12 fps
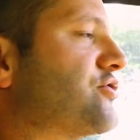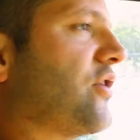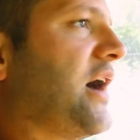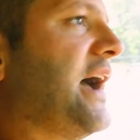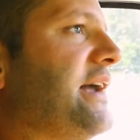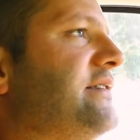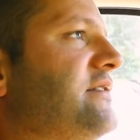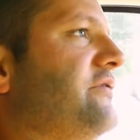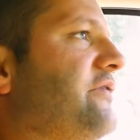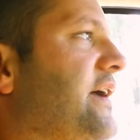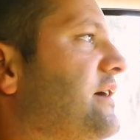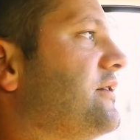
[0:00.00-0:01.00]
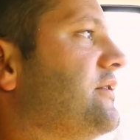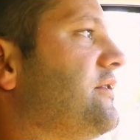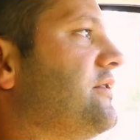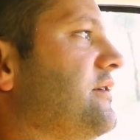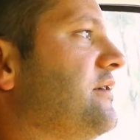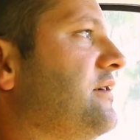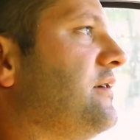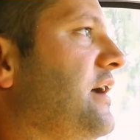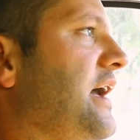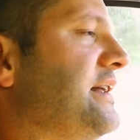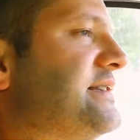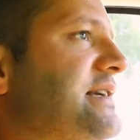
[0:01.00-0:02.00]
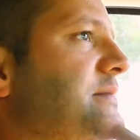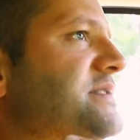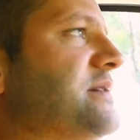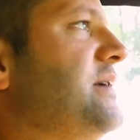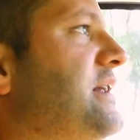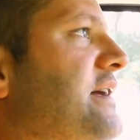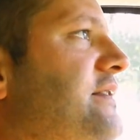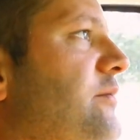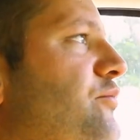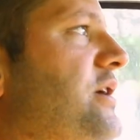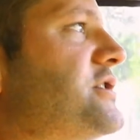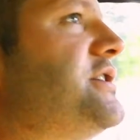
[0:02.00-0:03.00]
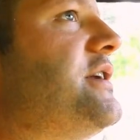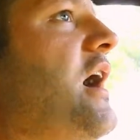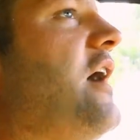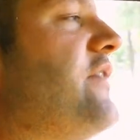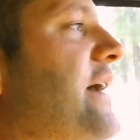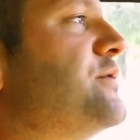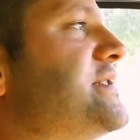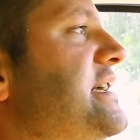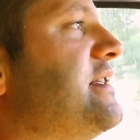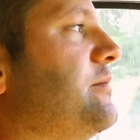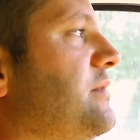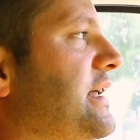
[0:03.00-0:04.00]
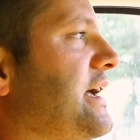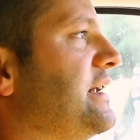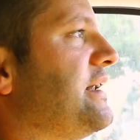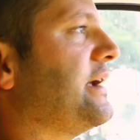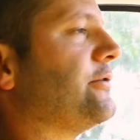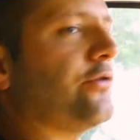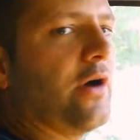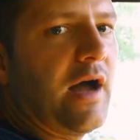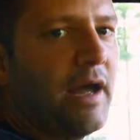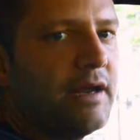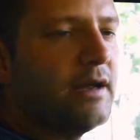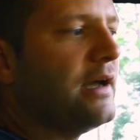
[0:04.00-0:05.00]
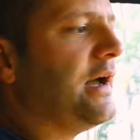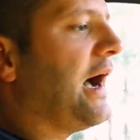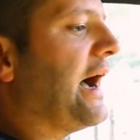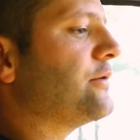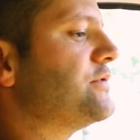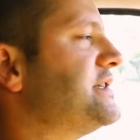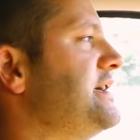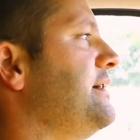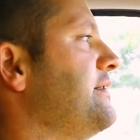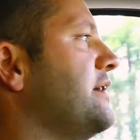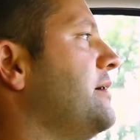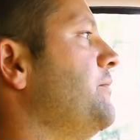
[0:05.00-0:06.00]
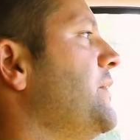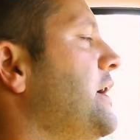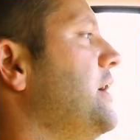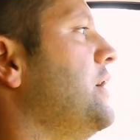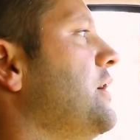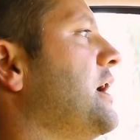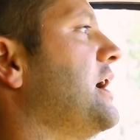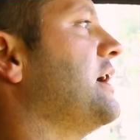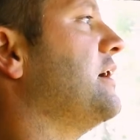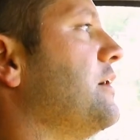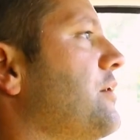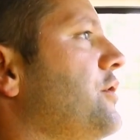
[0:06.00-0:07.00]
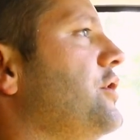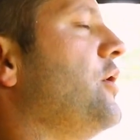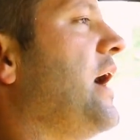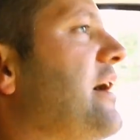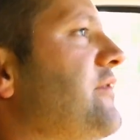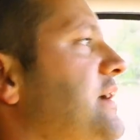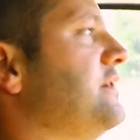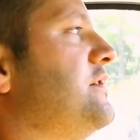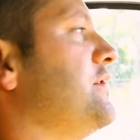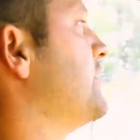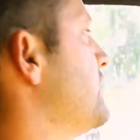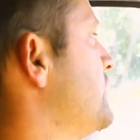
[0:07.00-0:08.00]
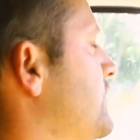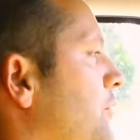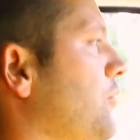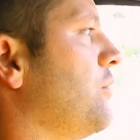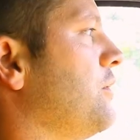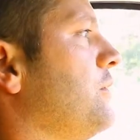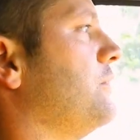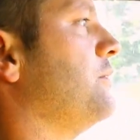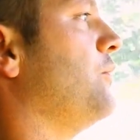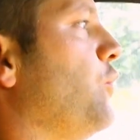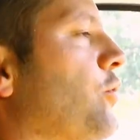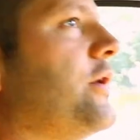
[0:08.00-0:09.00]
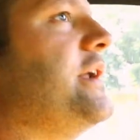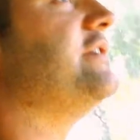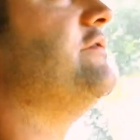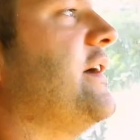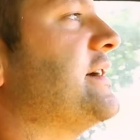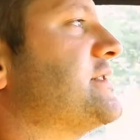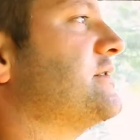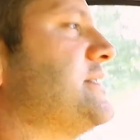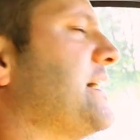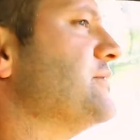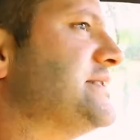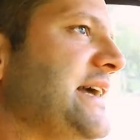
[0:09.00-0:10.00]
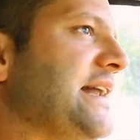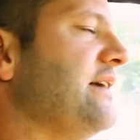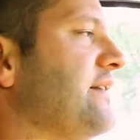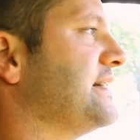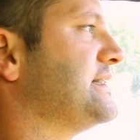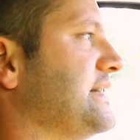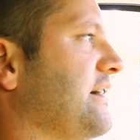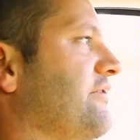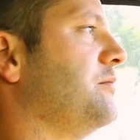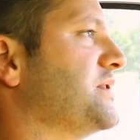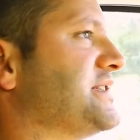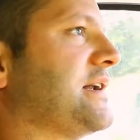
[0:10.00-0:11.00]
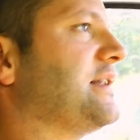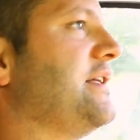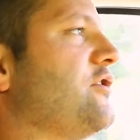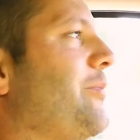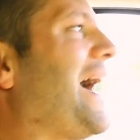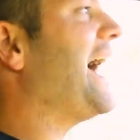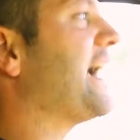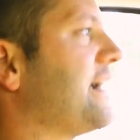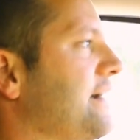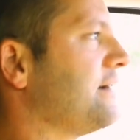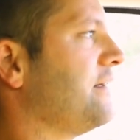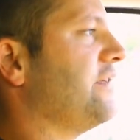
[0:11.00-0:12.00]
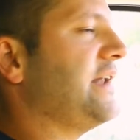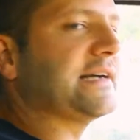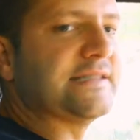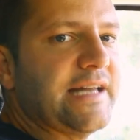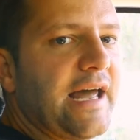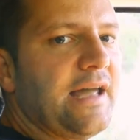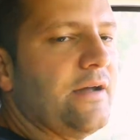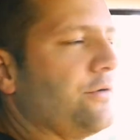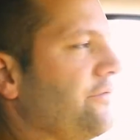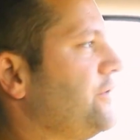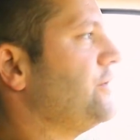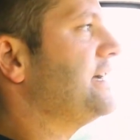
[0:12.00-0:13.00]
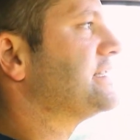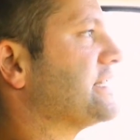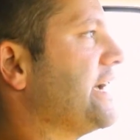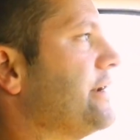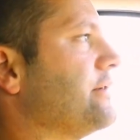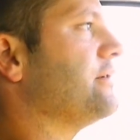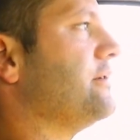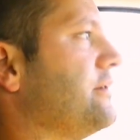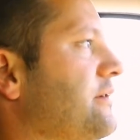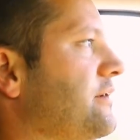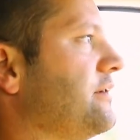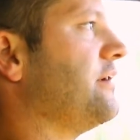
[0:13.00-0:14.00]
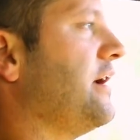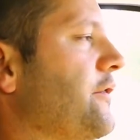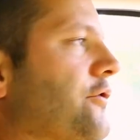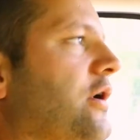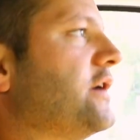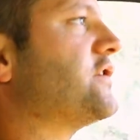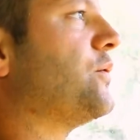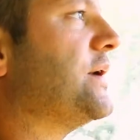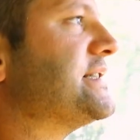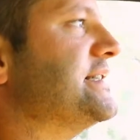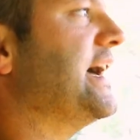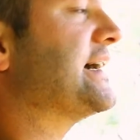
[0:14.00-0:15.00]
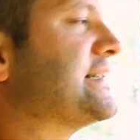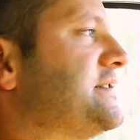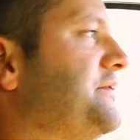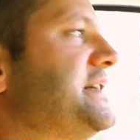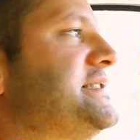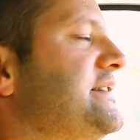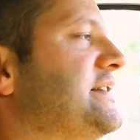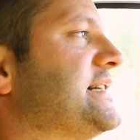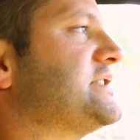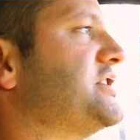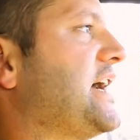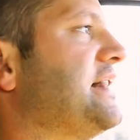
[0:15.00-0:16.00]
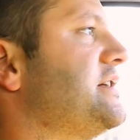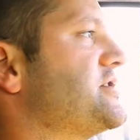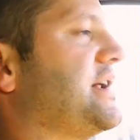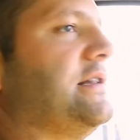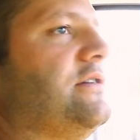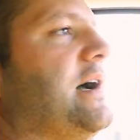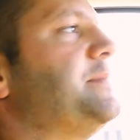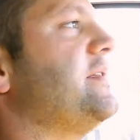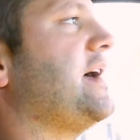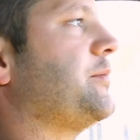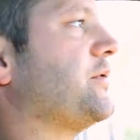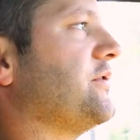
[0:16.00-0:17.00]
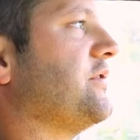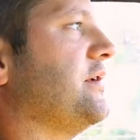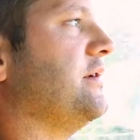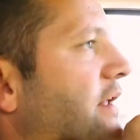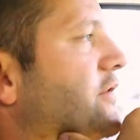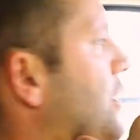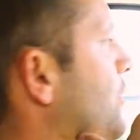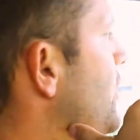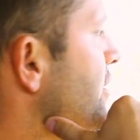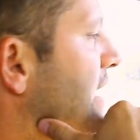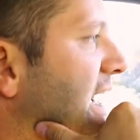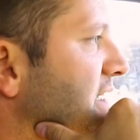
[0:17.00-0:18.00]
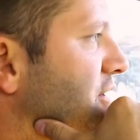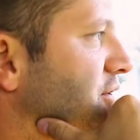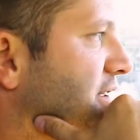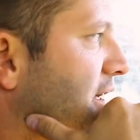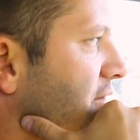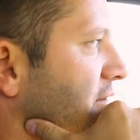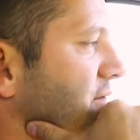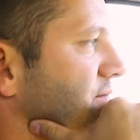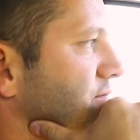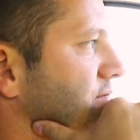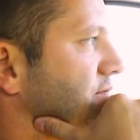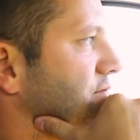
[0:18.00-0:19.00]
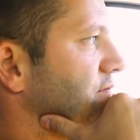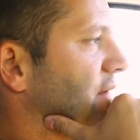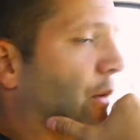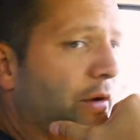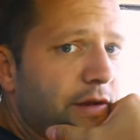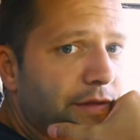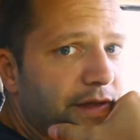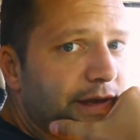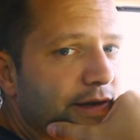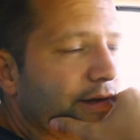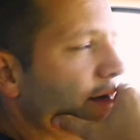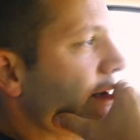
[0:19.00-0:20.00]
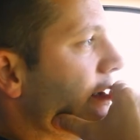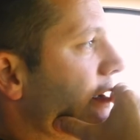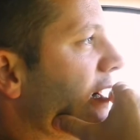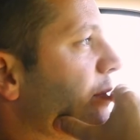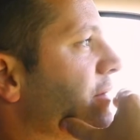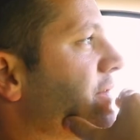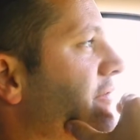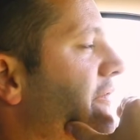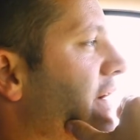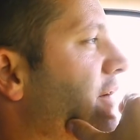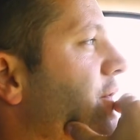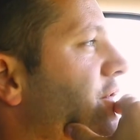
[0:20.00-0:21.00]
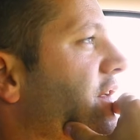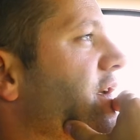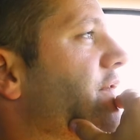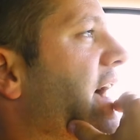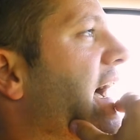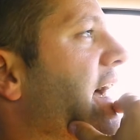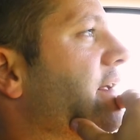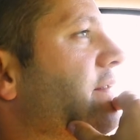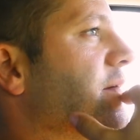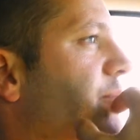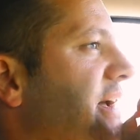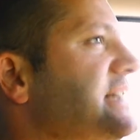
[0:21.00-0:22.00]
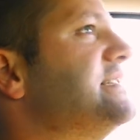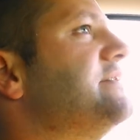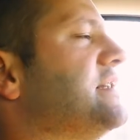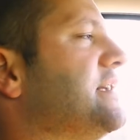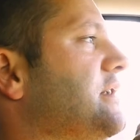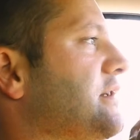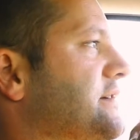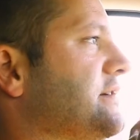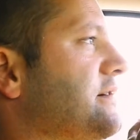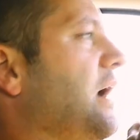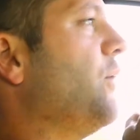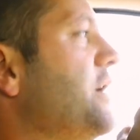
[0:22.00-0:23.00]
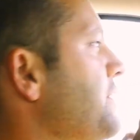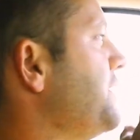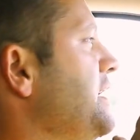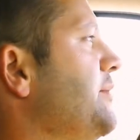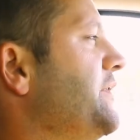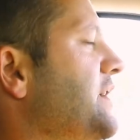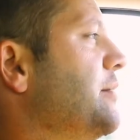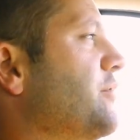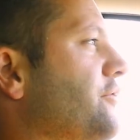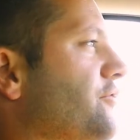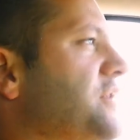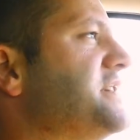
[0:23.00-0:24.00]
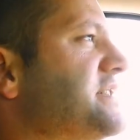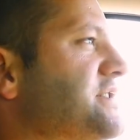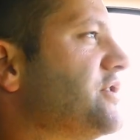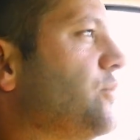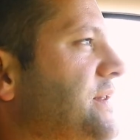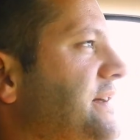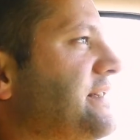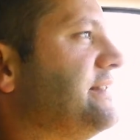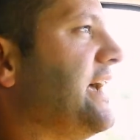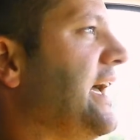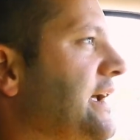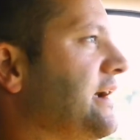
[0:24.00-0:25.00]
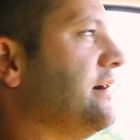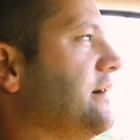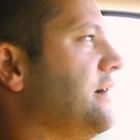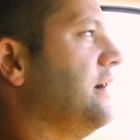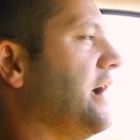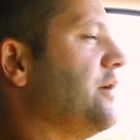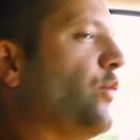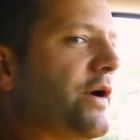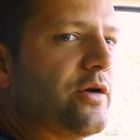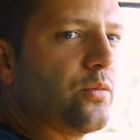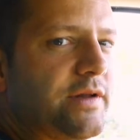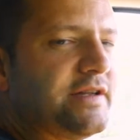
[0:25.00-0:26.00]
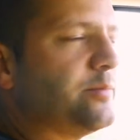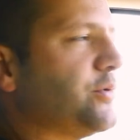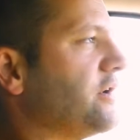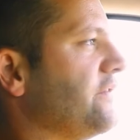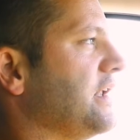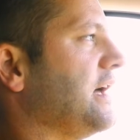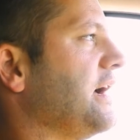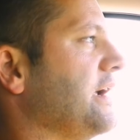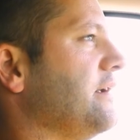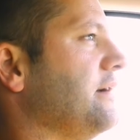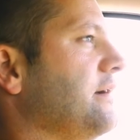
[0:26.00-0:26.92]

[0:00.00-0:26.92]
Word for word: tries and fails, and it seems to me like they brushed it off. I don't see them late at night crying. I don't see them, uh, you know, having to console worried investors. I don't see any of that stuff. But suddenly they're back the next day or a few days later, and they're on to what's next, facing the next challenge. And I look up to that person. And so I want you to ask yourself. I want you to think about the failures that you've had, the bigs and the littles. I want you to think about the number of risks you're willing to take and what you're willing to put on the line.